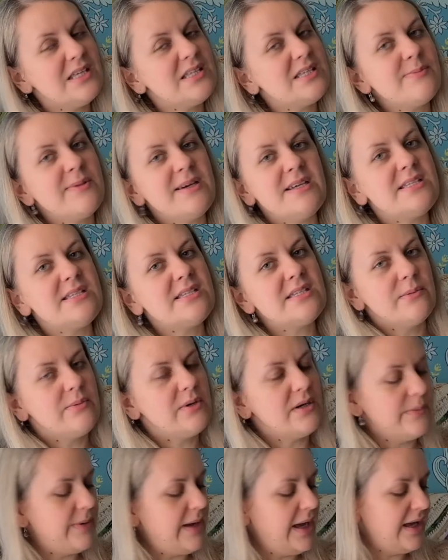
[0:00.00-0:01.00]
my
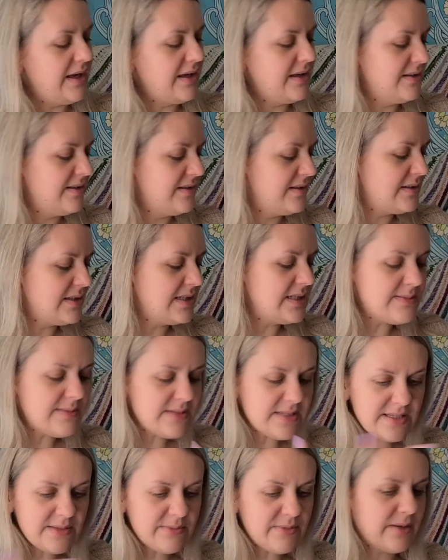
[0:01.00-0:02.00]
summer bag. It's my
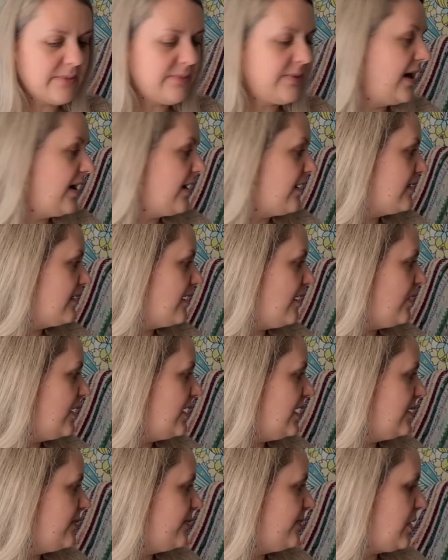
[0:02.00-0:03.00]
summer bag. Now I
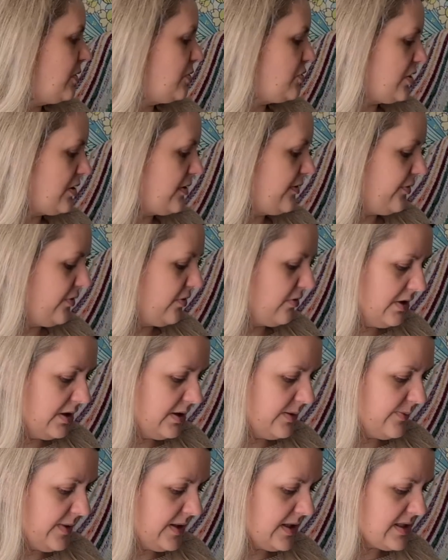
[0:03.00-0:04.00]
need a project for
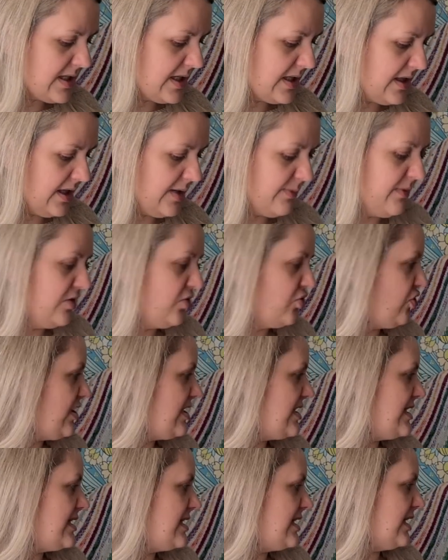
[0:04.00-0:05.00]
it, because I think my
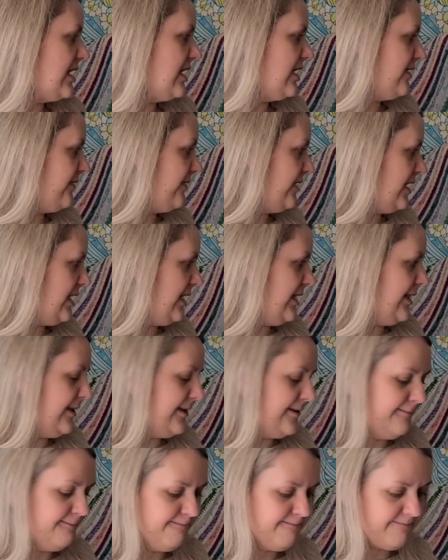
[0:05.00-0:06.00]
dress is not gonna fit in
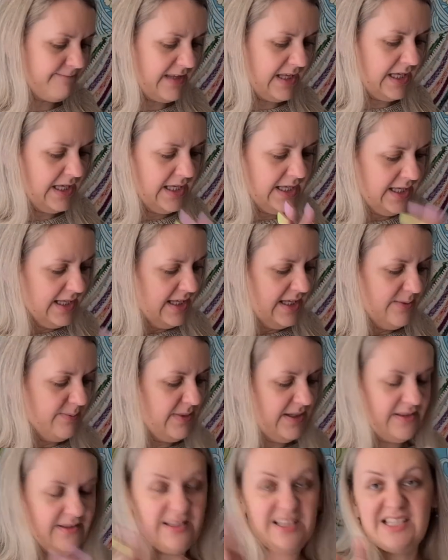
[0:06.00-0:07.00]
it.
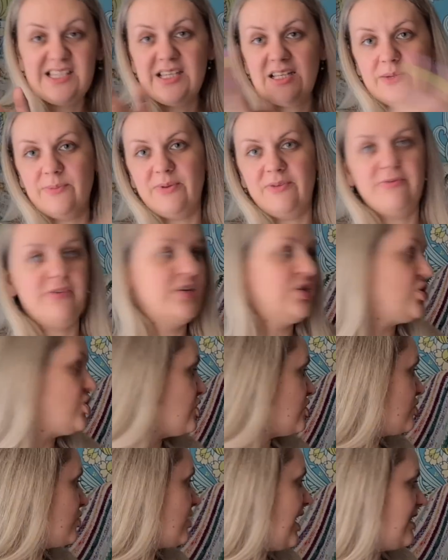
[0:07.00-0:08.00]
But it's gonna be
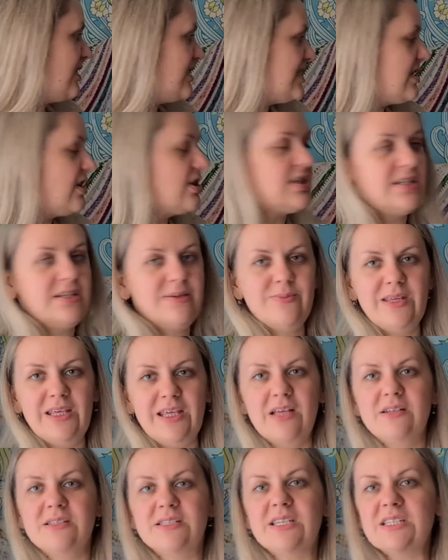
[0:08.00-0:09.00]
finished soon. I'll start something
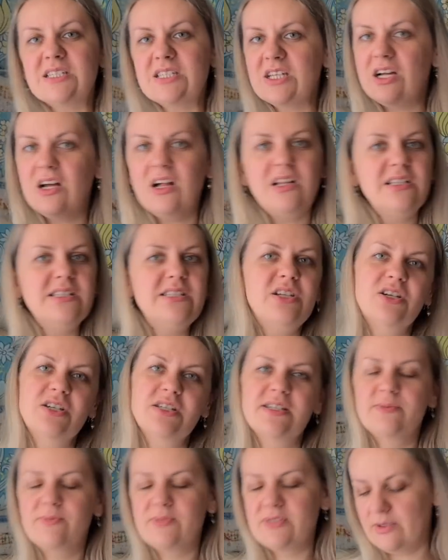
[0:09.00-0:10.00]
else. I'll start
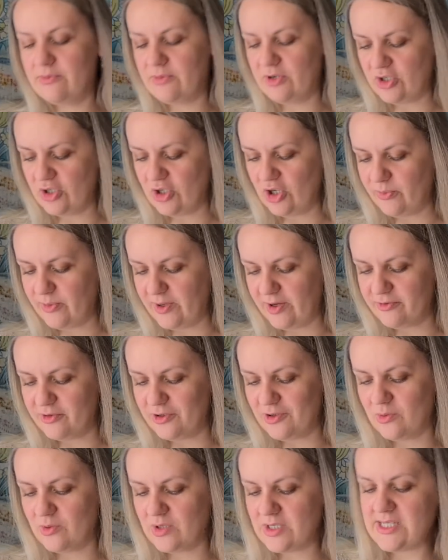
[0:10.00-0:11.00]
some summer top
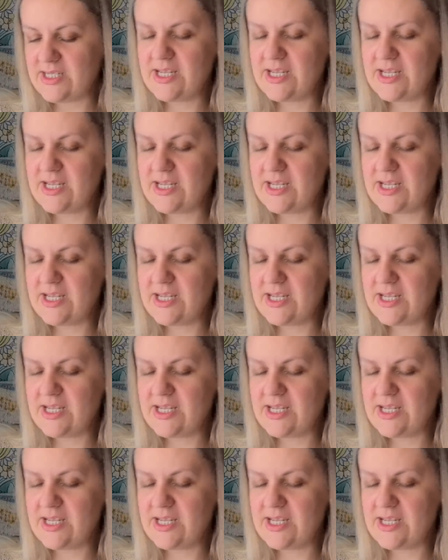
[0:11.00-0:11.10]
afterwards.